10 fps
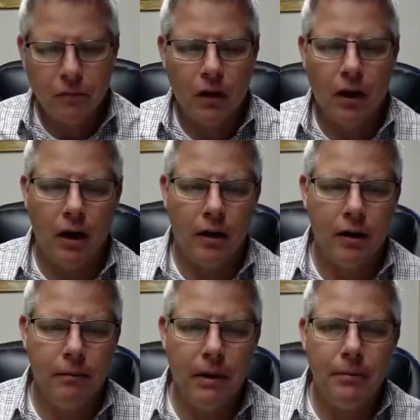
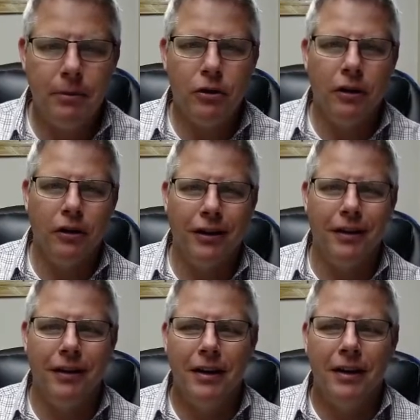And maybe you can look
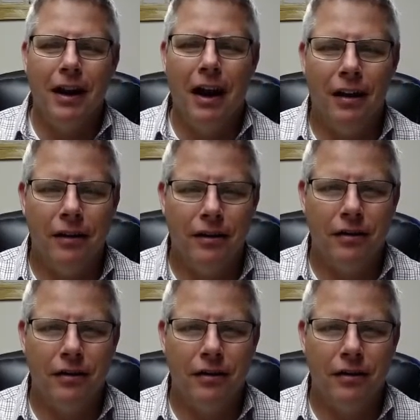at